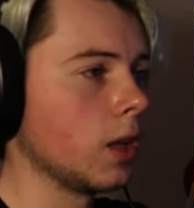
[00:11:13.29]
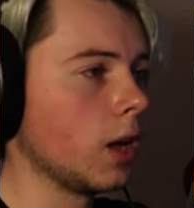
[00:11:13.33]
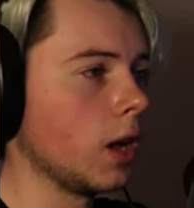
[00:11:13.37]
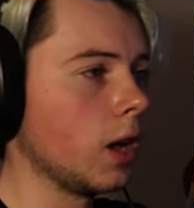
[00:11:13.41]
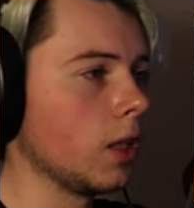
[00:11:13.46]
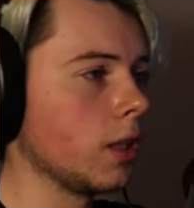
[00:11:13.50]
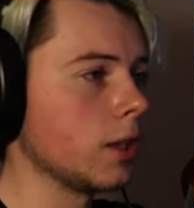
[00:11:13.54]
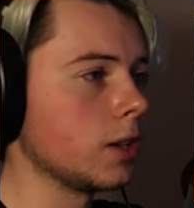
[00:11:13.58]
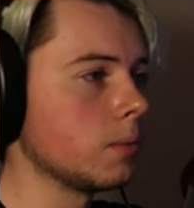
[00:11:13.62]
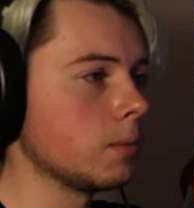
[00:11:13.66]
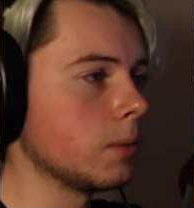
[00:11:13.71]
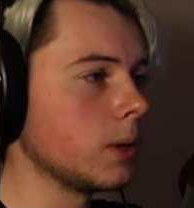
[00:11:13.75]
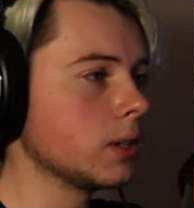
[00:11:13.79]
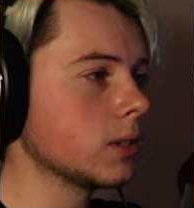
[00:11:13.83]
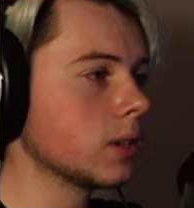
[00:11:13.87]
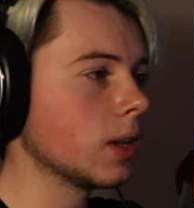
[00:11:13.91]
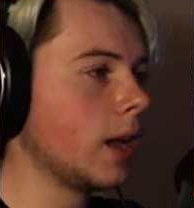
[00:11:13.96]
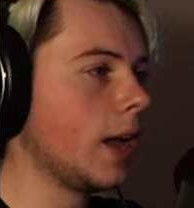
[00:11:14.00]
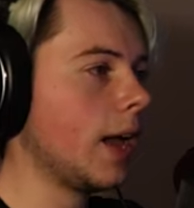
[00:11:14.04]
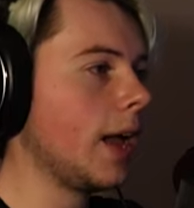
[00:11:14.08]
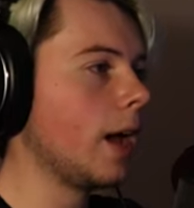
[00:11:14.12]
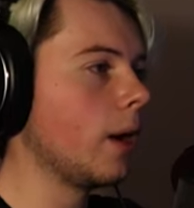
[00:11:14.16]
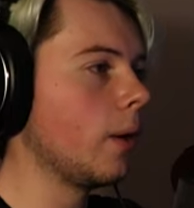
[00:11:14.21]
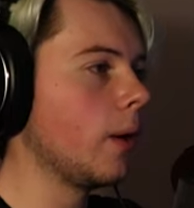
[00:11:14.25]
I'll admit.
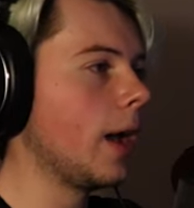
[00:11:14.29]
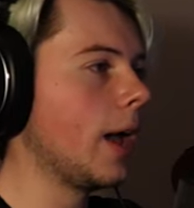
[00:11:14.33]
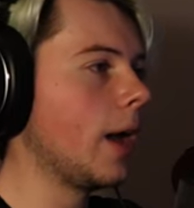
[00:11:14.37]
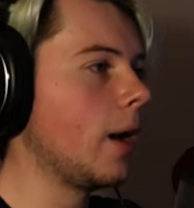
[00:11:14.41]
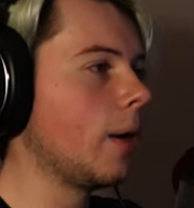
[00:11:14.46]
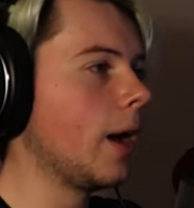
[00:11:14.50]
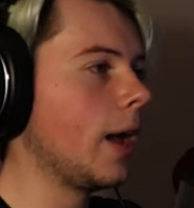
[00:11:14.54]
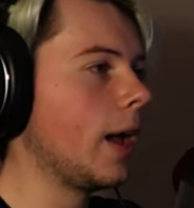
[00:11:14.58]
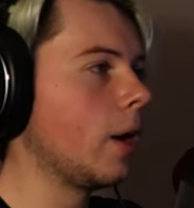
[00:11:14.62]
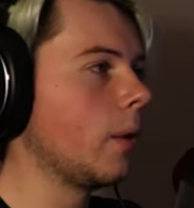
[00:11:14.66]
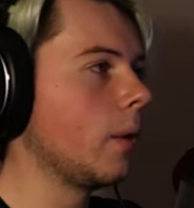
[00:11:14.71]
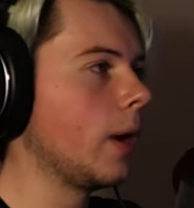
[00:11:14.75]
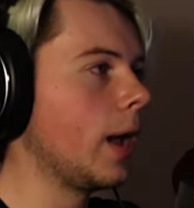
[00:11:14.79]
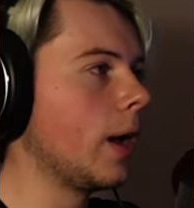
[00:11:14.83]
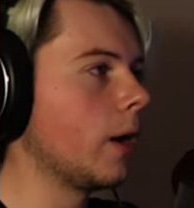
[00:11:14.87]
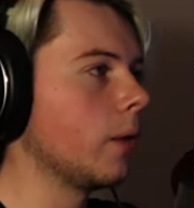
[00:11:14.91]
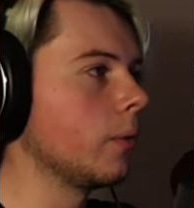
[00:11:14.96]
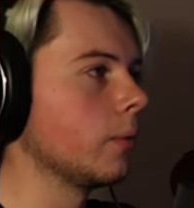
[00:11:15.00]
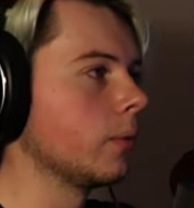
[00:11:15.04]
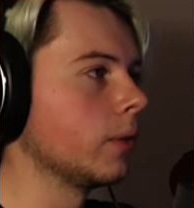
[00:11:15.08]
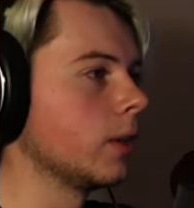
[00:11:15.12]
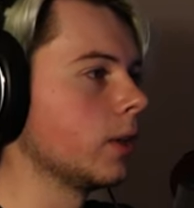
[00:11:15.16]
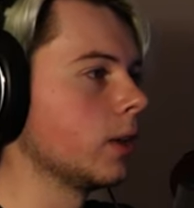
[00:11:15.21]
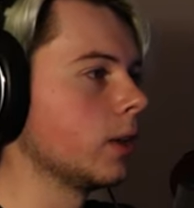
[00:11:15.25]
Ow, ow, ow, ow.
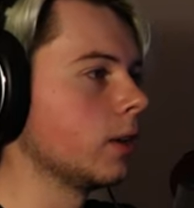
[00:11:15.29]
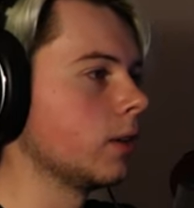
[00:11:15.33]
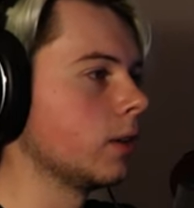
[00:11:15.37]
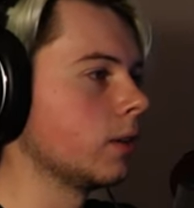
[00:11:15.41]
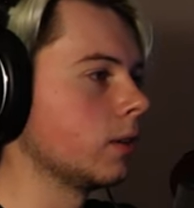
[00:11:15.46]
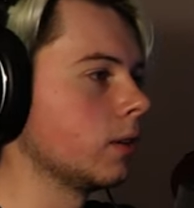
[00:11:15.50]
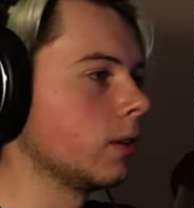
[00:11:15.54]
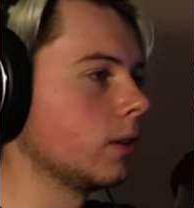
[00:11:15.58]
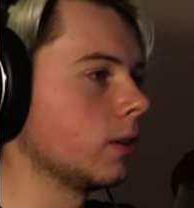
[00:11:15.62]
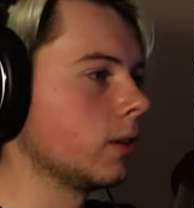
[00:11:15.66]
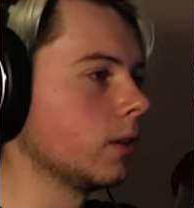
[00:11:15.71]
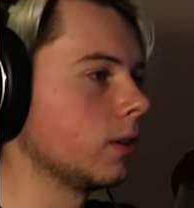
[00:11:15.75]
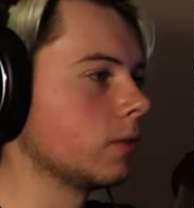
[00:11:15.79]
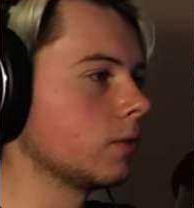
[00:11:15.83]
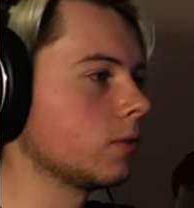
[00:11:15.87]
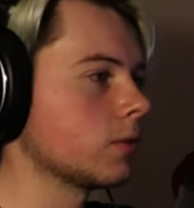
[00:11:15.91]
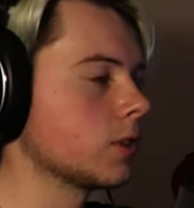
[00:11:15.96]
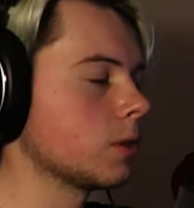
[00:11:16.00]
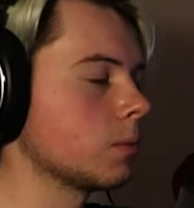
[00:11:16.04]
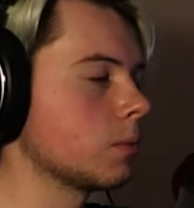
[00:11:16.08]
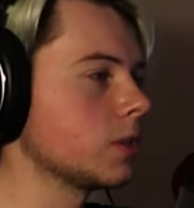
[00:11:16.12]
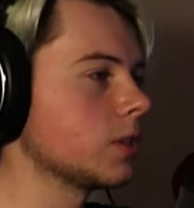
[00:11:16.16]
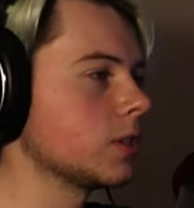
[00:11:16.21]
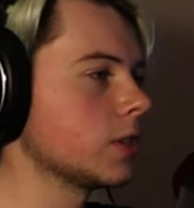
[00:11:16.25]
For
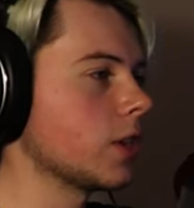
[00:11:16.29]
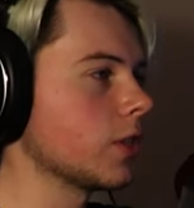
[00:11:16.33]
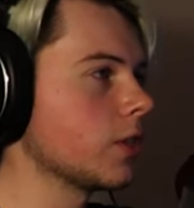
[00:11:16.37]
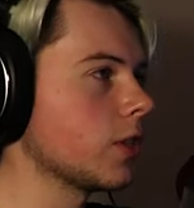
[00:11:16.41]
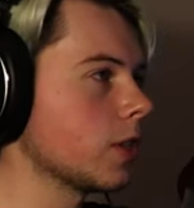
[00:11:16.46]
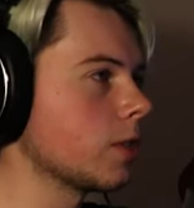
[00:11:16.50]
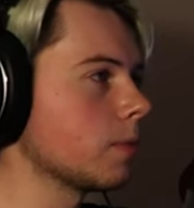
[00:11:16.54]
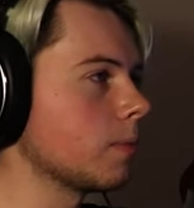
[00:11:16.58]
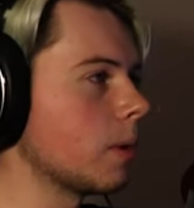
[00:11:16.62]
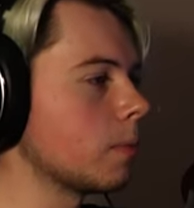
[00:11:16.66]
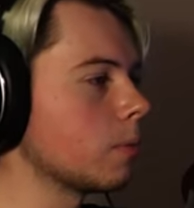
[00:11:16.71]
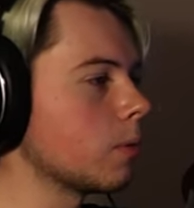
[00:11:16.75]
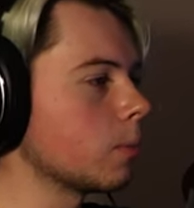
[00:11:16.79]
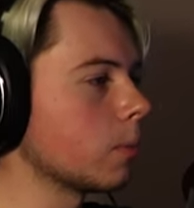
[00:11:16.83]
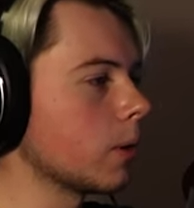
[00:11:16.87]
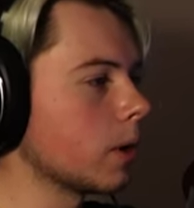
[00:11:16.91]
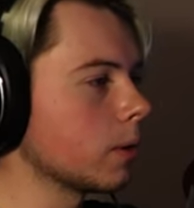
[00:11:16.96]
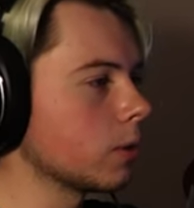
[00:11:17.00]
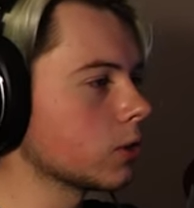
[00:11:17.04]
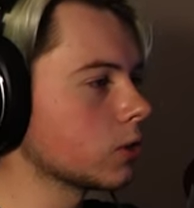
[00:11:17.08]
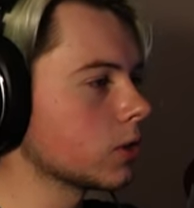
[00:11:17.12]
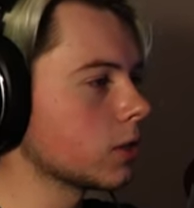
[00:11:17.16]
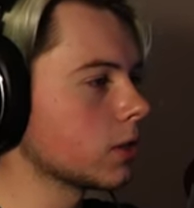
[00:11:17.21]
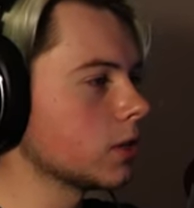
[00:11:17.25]
some reason I thought my
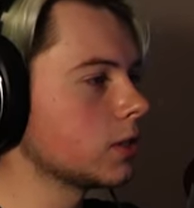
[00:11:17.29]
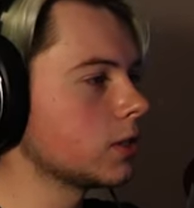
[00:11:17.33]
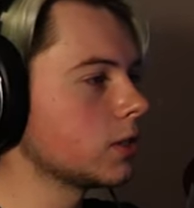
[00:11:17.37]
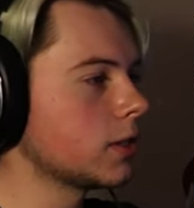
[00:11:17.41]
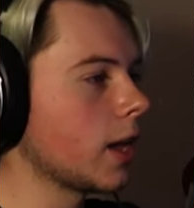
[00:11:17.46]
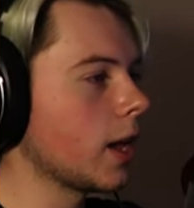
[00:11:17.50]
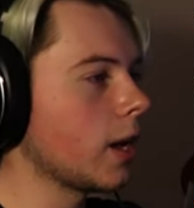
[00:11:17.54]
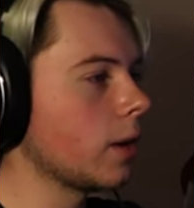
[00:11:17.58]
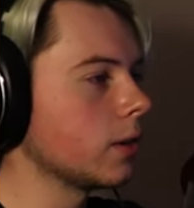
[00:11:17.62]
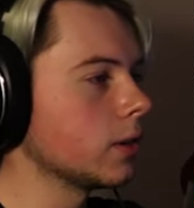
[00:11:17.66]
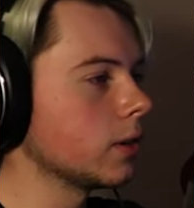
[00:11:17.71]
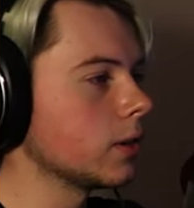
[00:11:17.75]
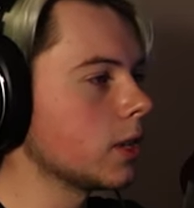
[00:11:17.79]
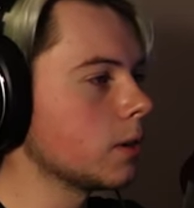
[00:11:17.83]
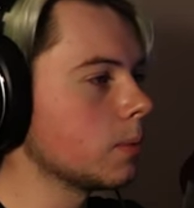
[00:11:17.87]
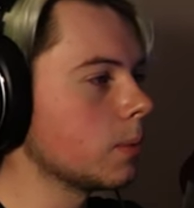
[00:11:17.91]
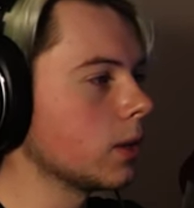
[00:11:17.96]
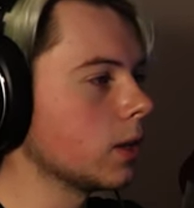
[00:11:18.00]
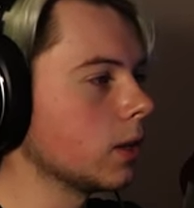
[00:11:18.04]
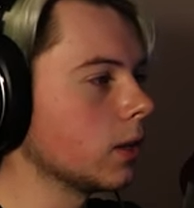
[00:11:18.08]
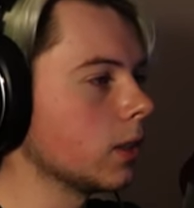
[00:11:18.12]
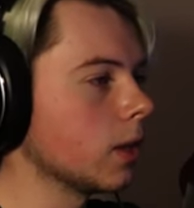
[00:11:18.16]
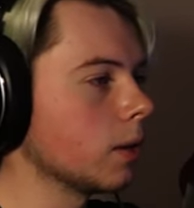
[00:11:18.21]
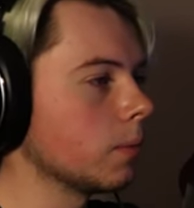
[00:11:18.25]
boomerang was going to stay out and keep
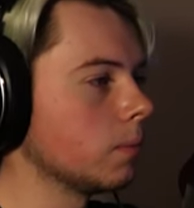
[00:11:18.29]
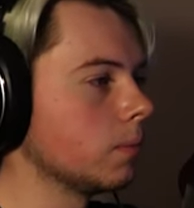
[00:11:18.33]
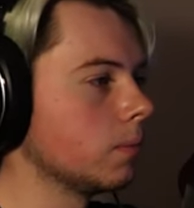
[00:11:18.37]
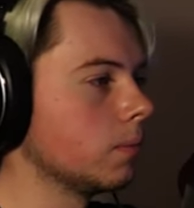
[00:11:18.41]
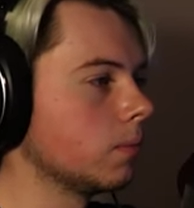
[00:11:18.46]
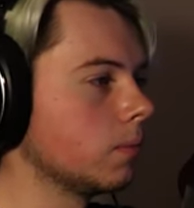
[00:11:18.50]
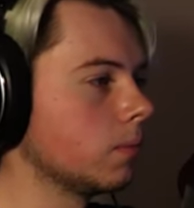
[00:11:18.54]
hitting them.